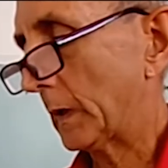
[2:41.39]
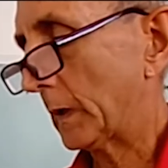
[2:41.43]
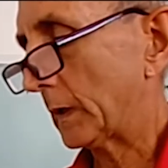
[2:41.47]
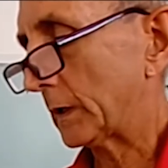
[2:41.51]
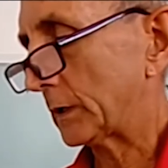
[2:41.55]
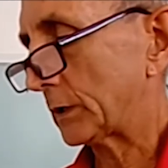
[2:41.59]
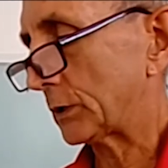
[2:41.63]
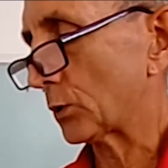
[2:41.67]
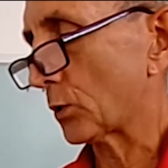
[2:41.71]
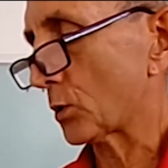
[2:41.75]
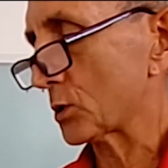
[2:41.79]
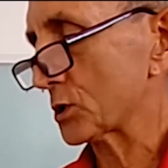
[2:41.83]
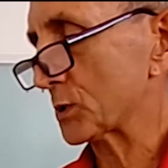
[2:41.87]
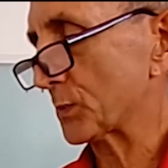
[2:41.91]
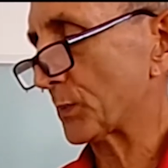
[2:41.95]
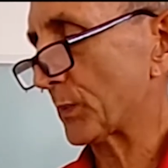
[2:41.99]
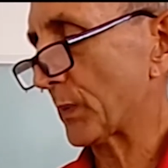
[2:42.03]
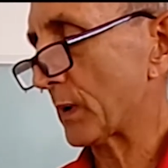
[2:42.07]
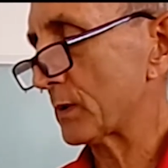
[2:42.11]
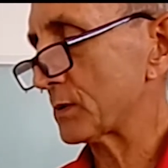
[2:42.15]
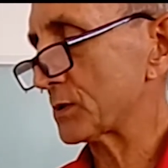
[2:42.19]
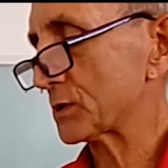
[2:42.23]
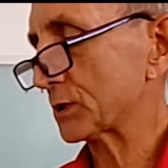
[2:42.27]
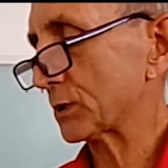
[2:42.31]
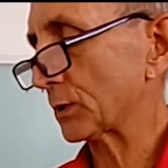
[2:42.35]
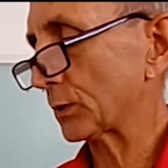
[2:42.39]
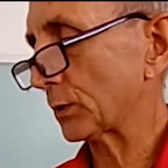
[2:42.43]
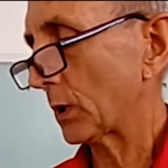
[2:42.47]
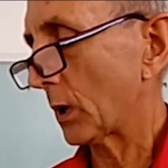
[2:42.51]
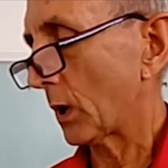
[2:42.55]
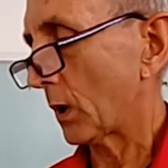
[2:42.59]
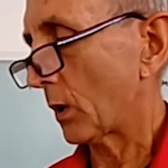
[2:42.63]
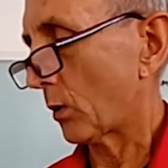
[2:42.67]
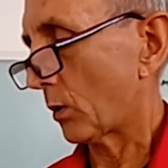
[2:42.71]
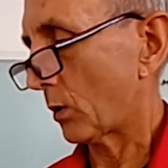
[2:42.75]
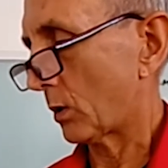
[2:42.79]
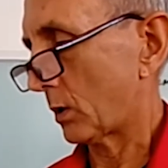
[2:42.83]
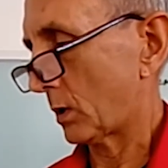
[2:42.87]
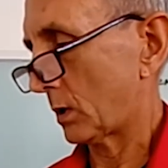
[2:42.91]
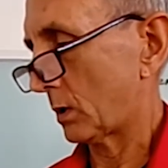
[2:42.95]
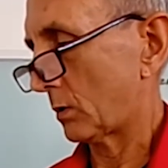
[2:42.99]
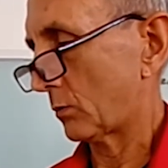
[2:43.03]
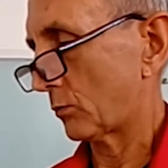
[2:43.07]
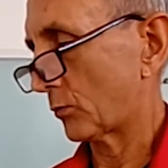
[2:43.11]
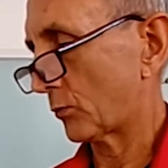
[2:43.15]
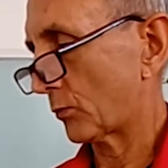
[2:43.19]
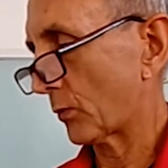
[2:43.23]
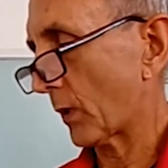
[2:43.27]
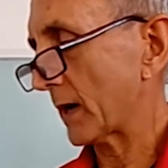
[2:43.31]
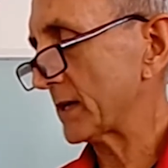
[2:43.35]
You're supposed to
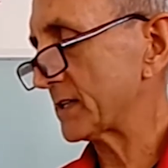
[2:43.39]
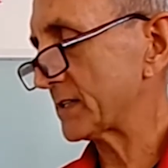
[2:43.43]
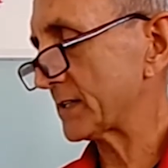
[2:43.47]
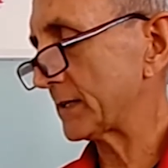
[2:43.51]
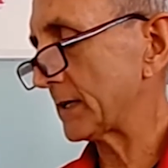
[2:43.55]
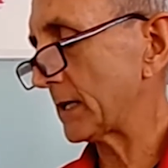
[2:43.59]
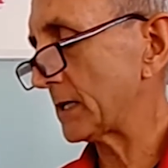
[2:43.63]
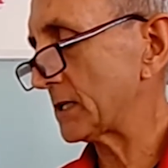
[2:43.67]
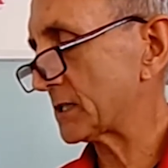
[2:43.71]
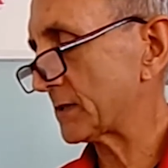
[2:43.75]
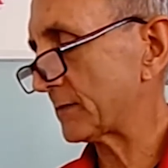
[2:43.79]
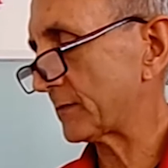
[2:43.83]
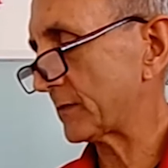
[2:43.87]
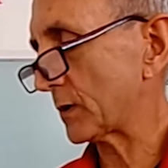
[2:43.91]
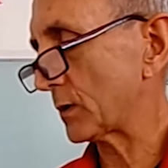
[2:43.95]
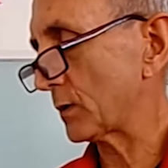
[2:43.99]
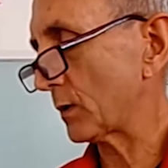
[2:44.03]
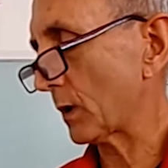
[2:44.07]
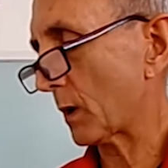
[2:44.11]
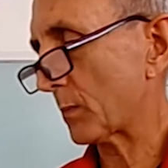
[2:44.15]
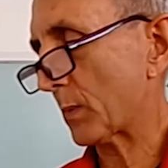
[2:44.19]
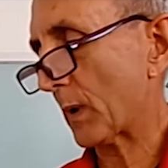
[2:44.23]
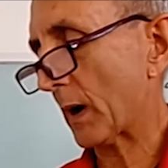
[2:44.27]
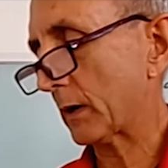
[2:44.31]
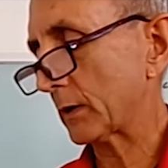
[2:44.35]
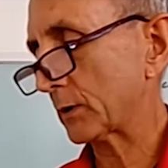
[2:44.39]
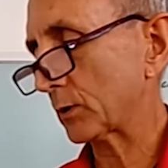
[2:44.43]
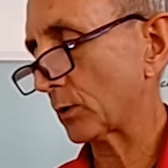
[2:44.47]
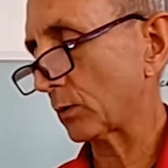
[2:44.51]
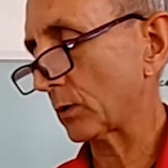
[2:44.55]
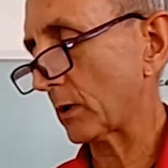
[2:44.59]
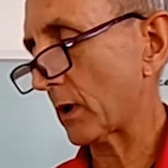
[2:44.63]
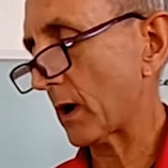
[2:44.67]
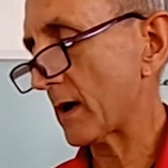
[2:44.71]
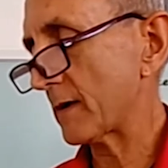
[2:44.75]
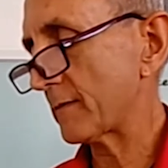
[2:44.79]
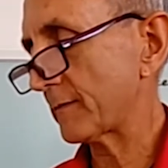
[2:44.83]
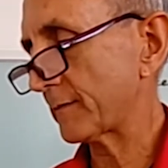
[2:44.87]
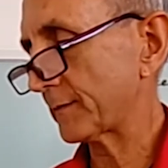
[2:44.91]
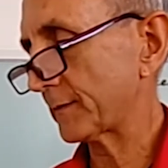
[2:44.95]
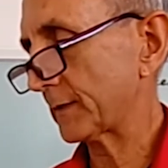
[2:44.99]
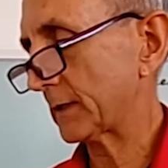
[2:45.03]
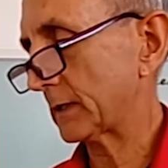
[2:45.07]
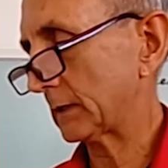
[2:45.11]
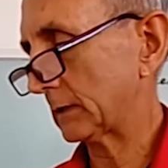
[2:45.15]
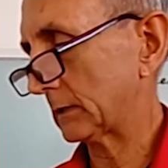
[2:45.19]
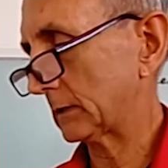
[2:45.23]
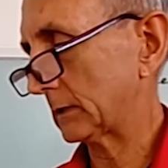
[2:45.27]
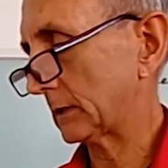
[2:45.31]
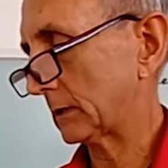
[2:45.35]
write an interview about your life
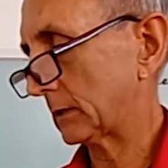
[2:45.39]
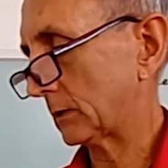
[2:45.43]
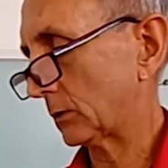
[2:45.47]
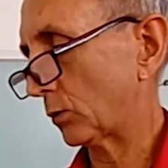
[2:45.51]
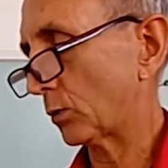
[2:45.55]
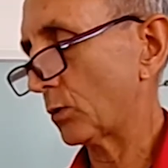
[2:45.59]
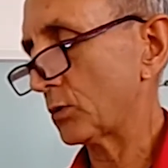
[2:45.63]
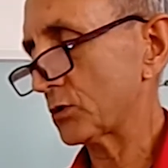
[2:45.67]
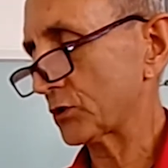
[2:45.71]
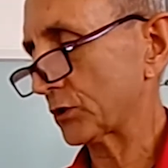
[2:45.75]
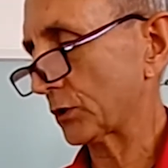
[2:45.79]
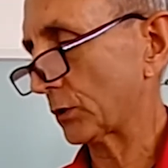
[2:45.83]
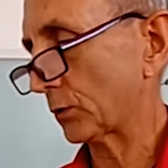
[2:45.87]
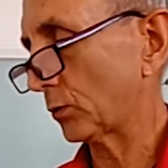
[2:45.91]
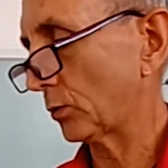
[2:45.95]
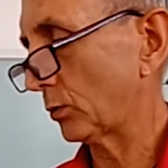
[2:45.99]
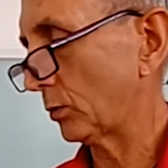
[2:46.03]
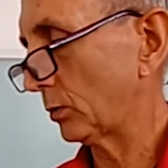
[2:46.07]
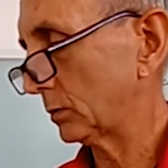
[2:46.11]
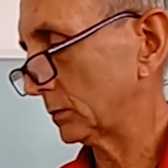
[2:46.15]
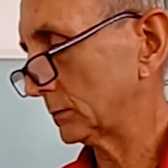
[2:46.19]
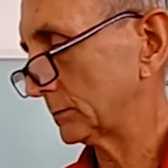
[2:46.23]
or school,